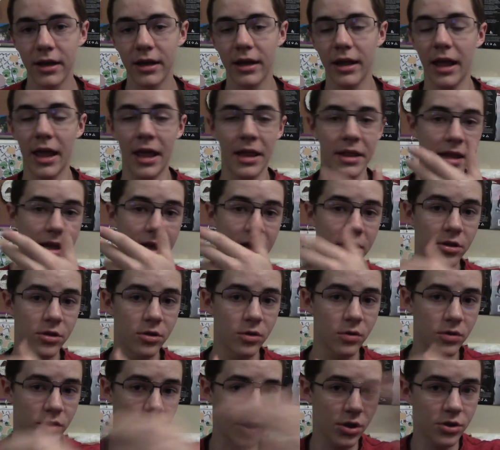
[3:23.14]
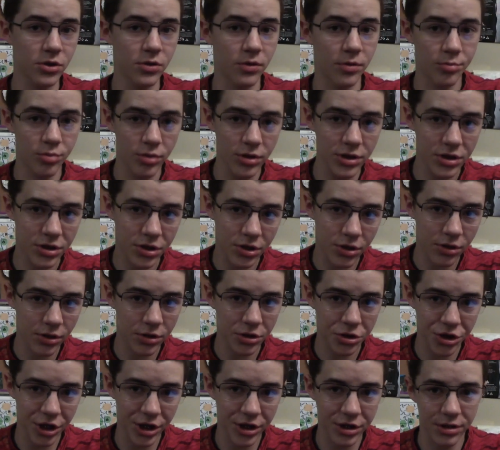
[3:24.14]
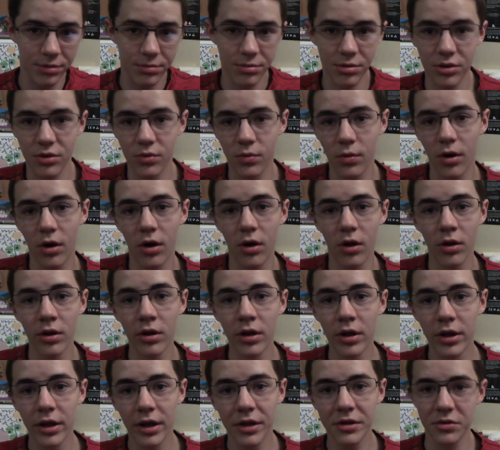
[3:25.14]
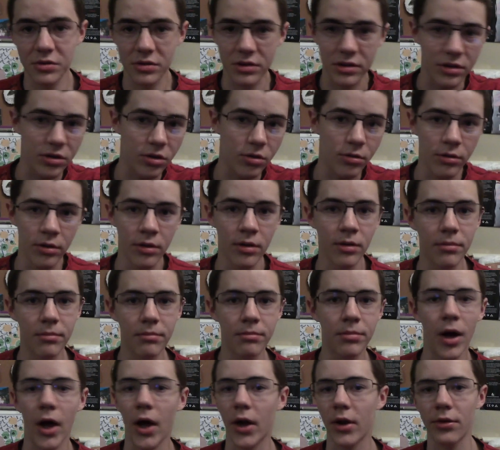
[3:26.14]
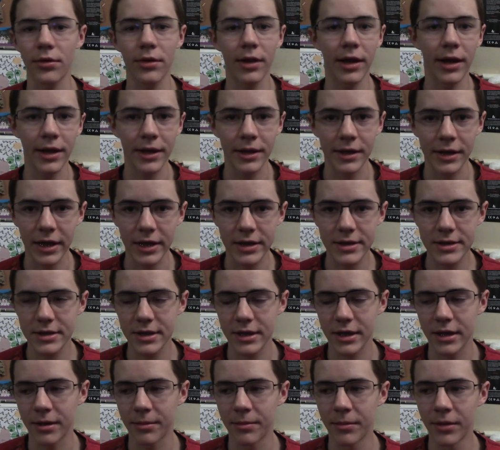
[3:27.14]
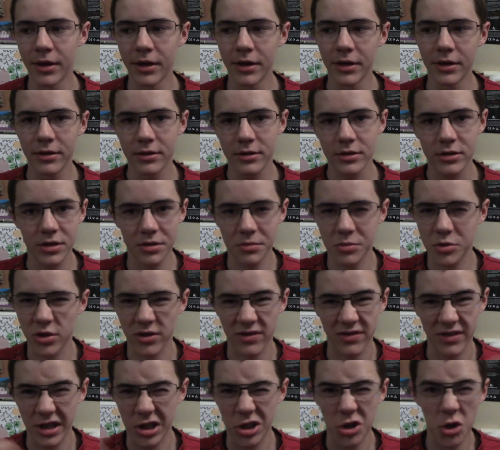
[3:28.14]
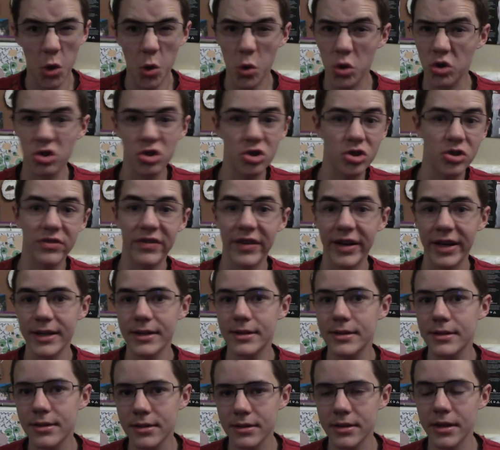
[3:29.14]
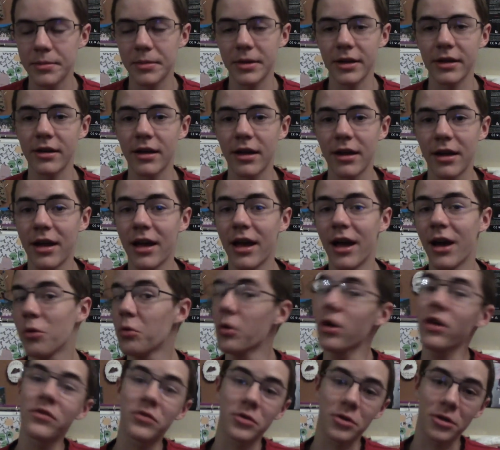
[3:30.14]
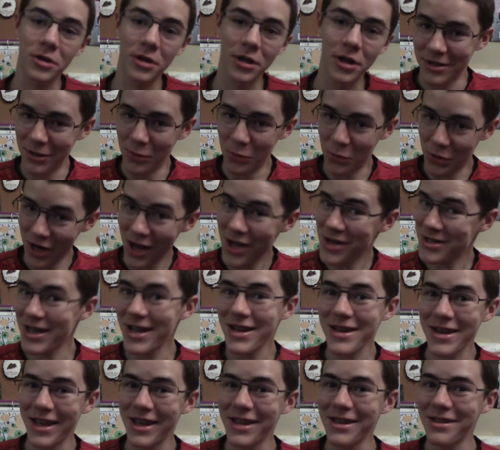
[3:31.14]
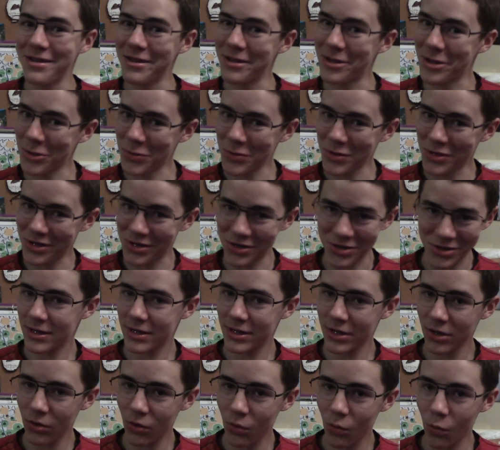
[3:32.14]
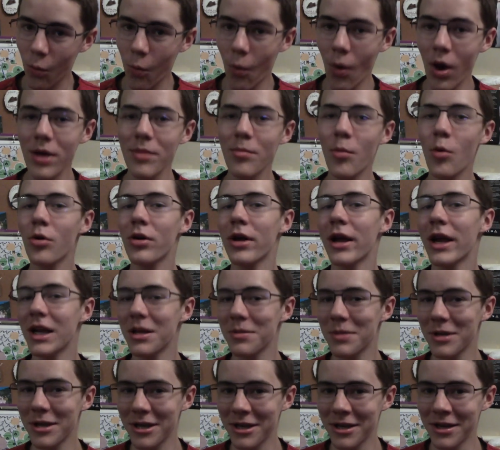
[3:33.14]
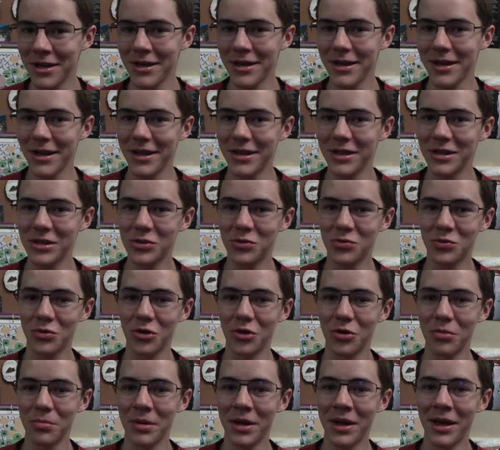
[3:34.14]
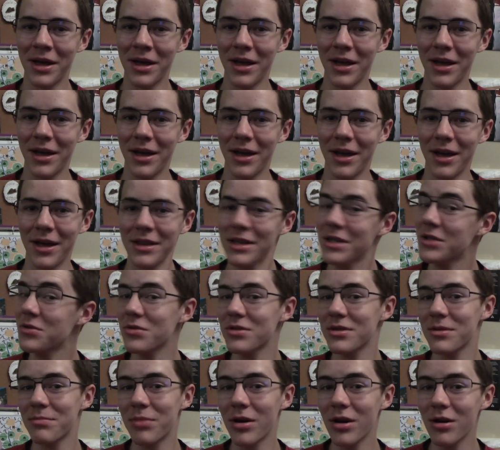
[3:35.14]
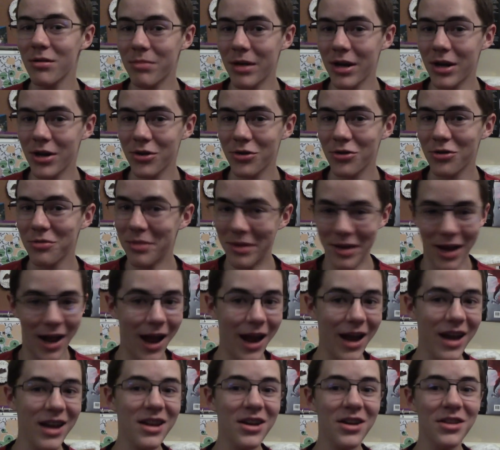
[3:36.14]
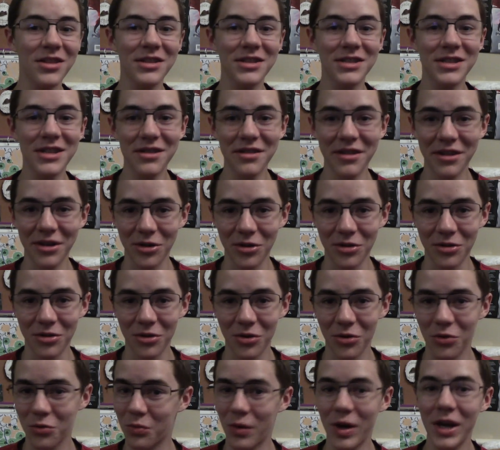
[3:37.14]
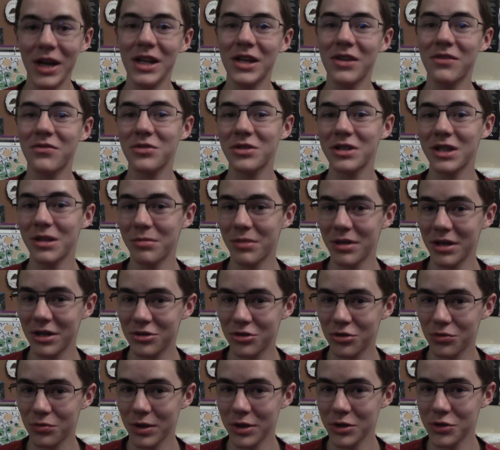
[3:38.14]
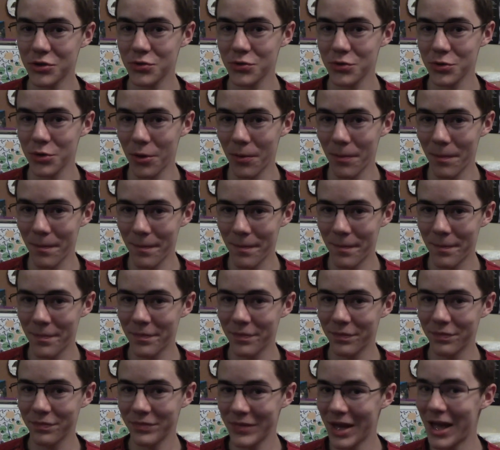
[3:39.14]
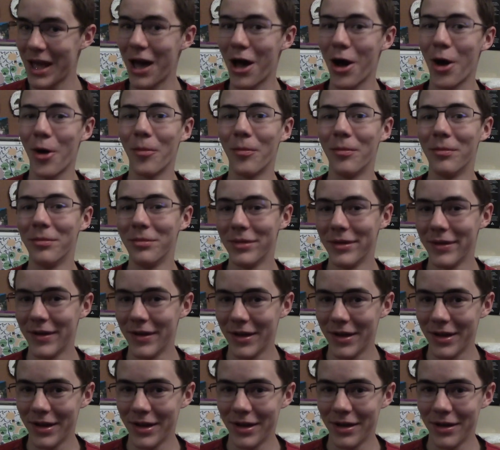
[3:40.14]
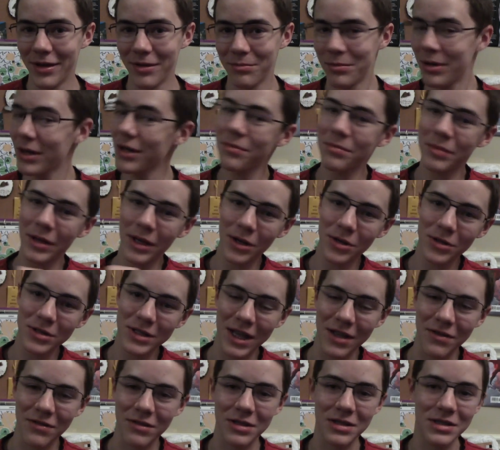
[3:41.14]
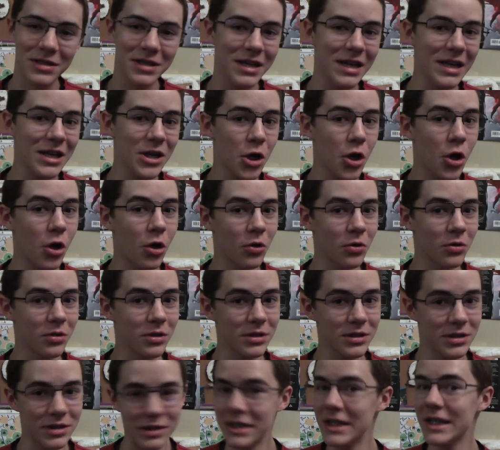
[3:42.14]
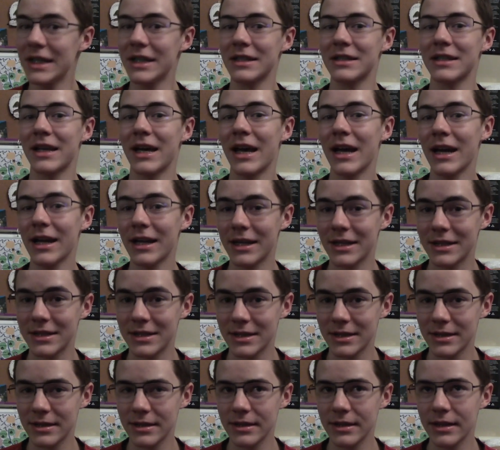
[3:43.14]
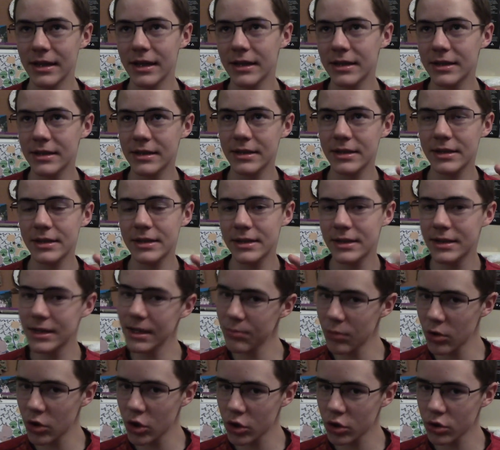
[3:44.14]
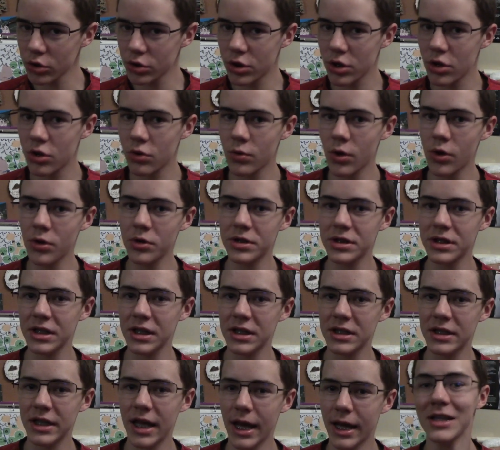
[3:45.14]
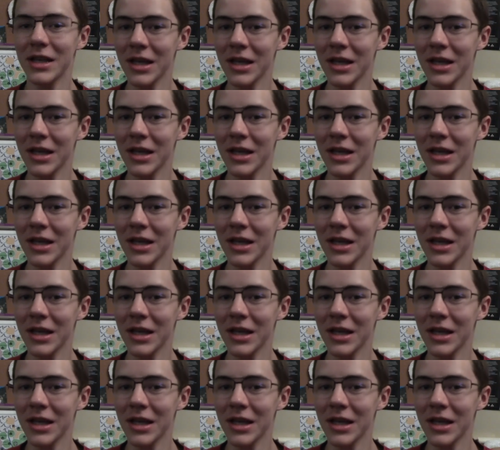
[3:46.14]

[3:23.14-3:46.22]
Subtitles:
And then there was also a prisoner chained up to the wall, and there was a little bottle lying next to him. Some sort of like torture device or something. However, we're not done yet. There was still one more enemy in this room, and this was a bugbear who had been hiding on the ceiling, waiting for somebody to rush through. Now, bugbears have this thing called sneak attack. It's similar to the rogue sneak attack.